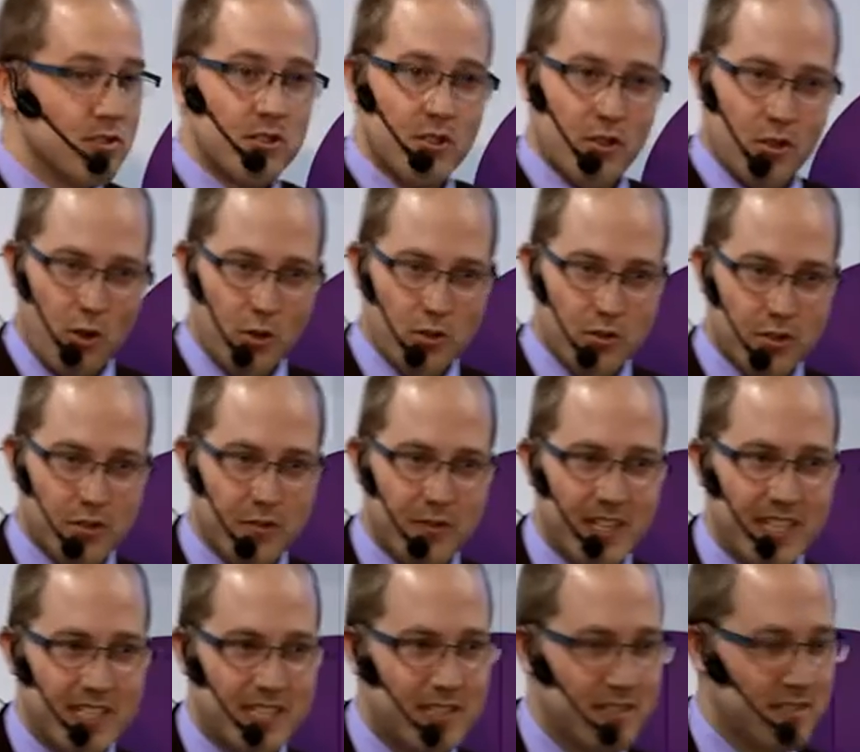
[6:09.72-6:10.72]
The
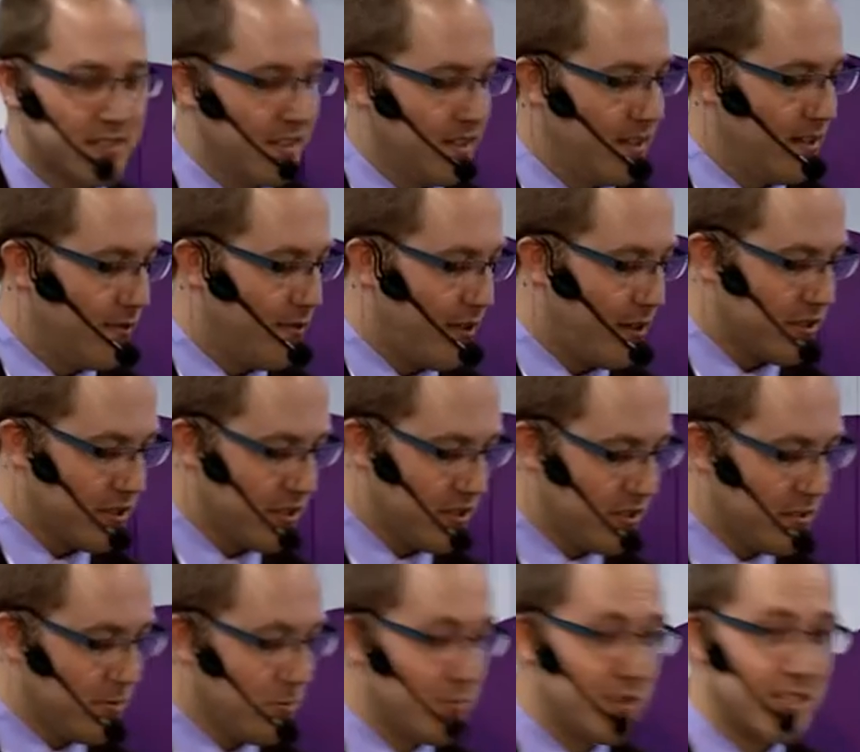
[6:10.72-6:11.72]
conservation
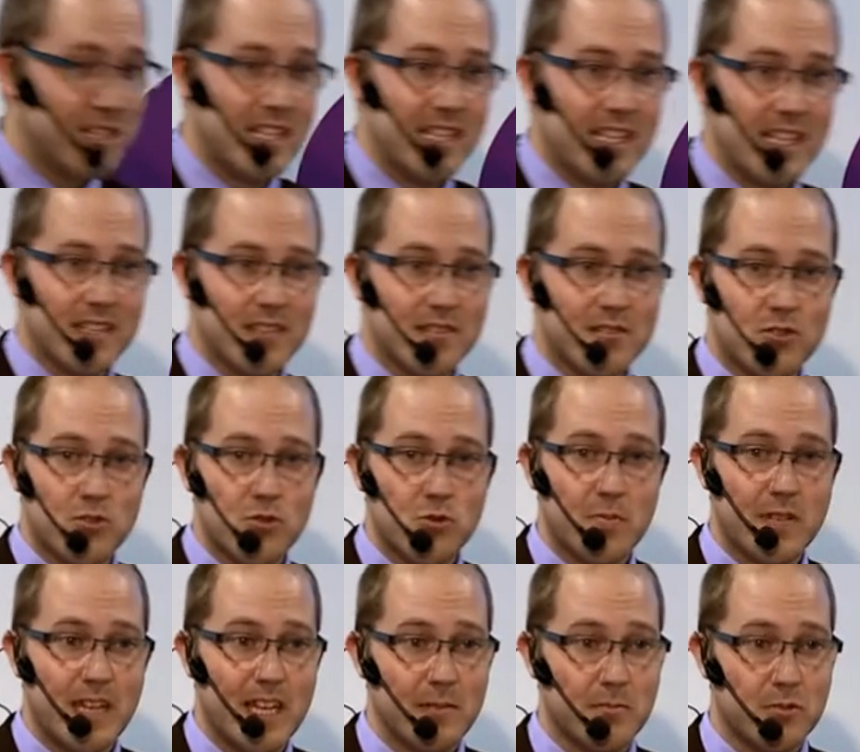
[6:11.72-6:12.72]
function. We need it to
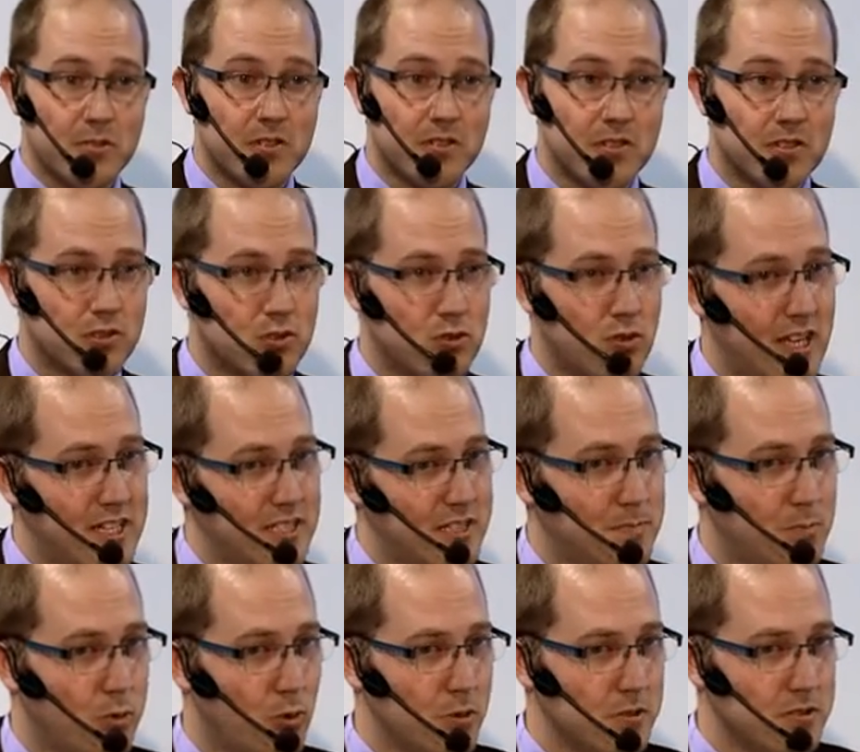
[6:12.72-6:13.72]
be able to
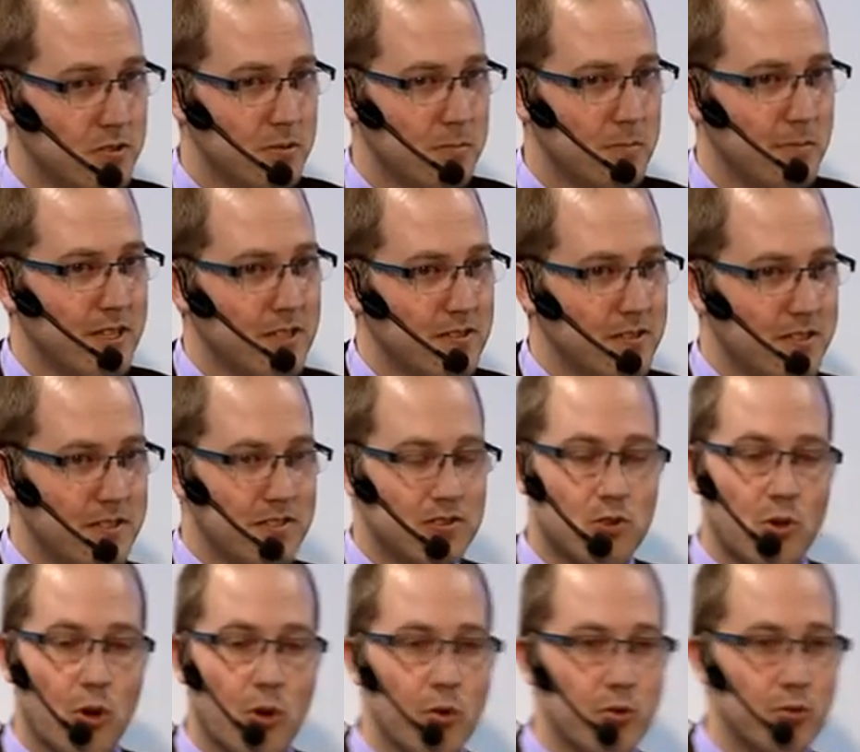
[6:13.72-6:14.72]
transport the milk,
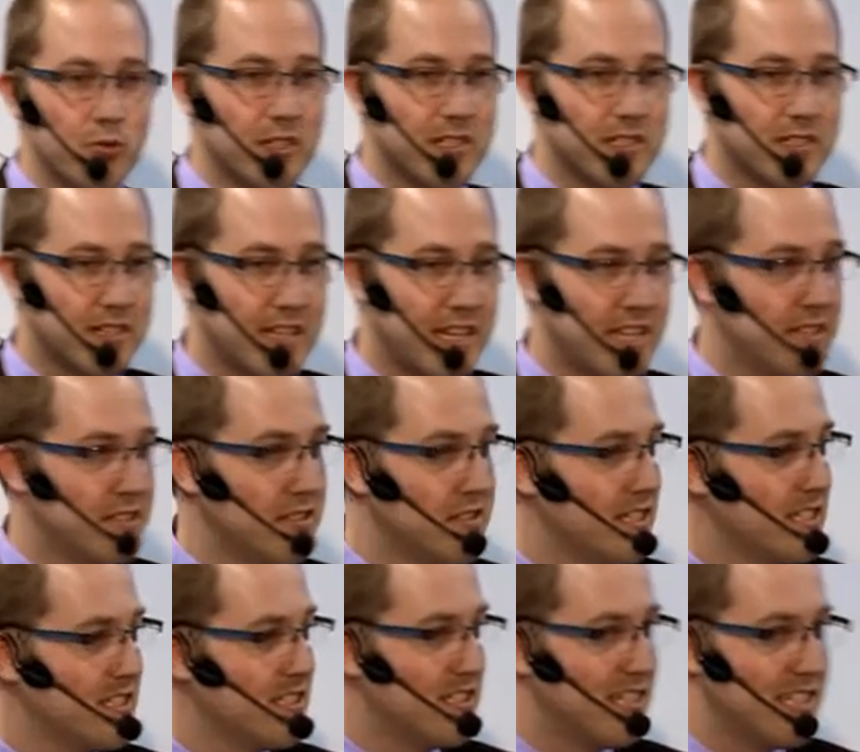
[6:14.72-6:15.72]
to hold it together,
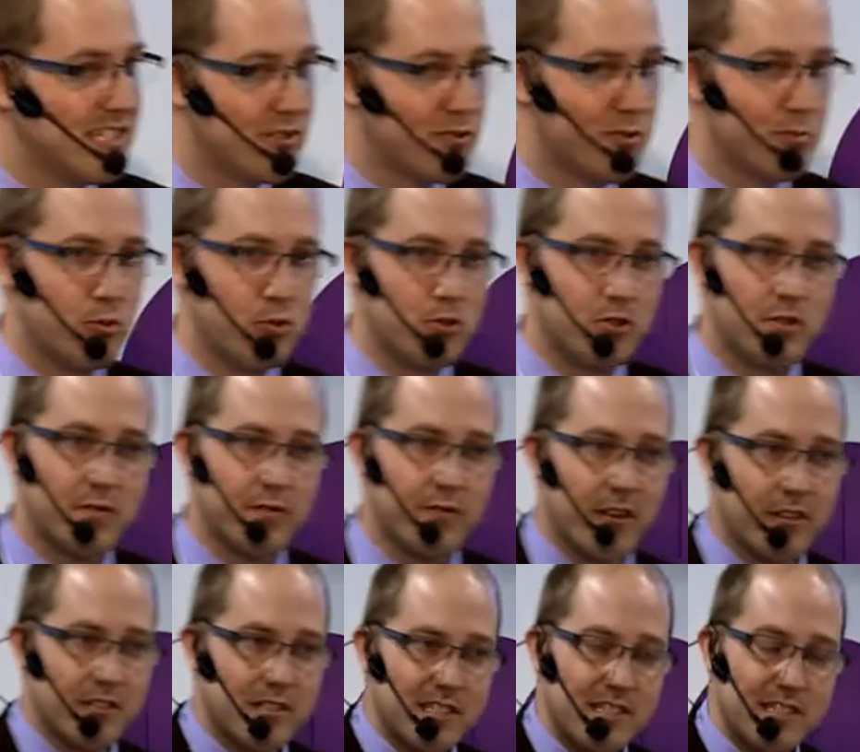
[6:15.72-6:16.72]
the distribution
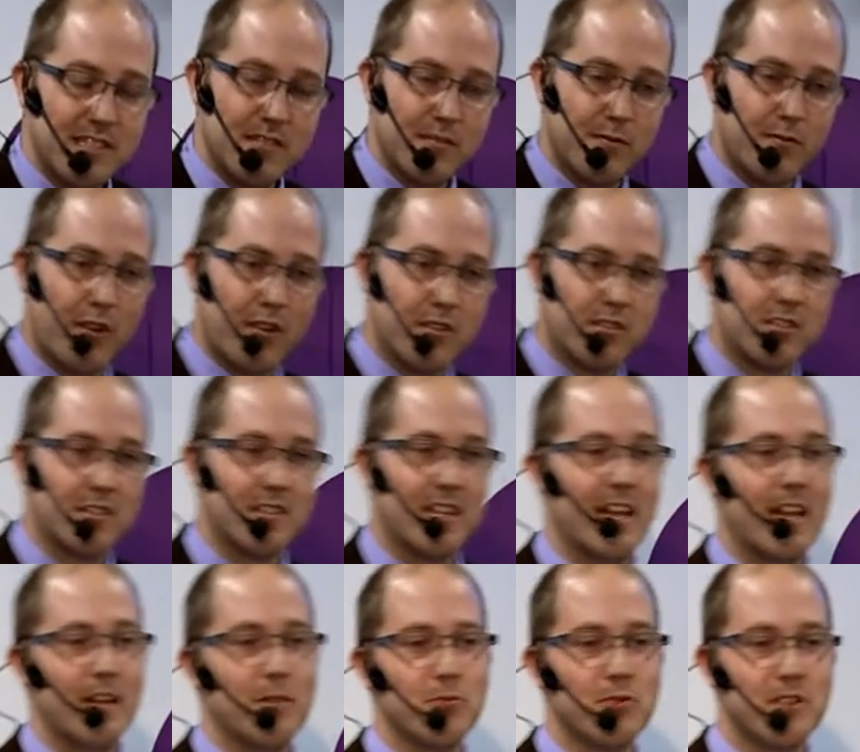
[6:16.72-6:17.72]
function,
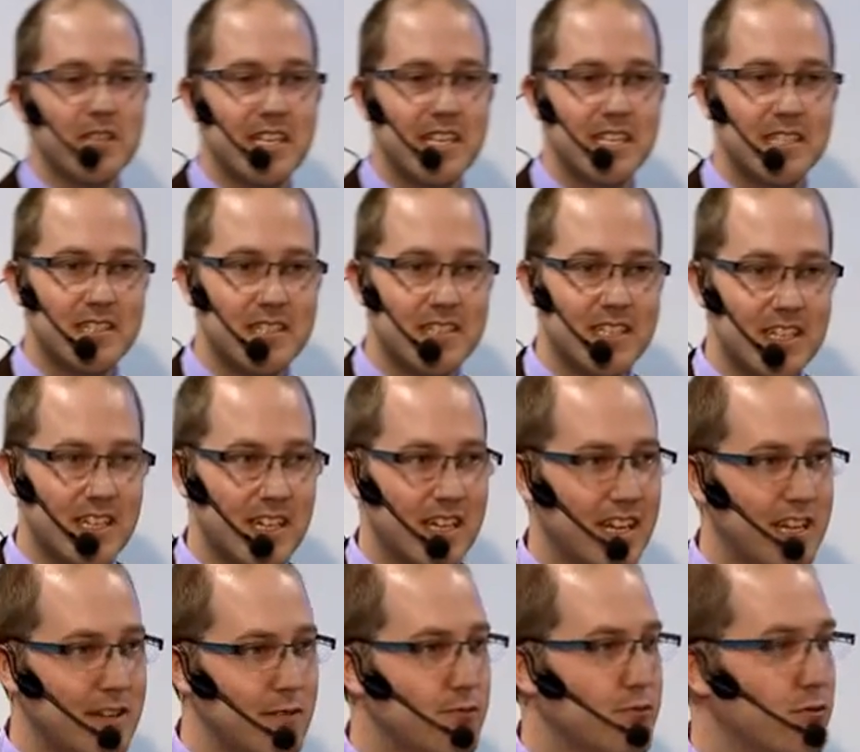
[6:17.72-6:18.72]
and we need the
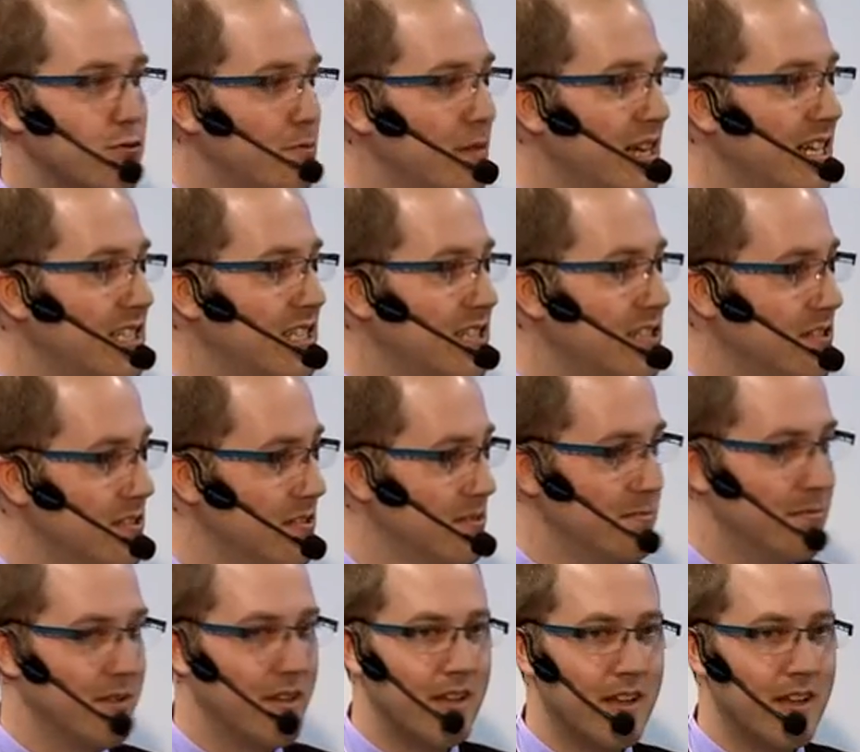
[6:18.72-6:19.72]
information.